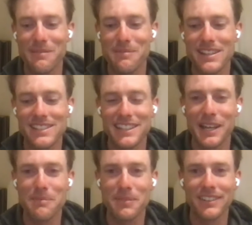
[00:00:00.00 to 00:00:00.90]
and
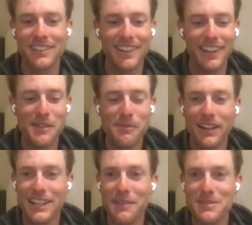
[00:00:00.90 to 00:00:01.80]
mentally done, but
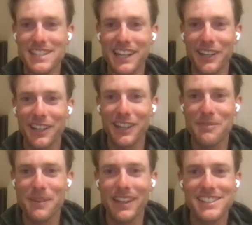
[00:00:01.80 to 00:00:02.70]
my dad was standing on the
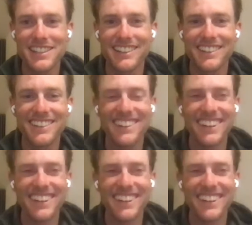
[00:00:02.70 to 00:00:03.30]
beach and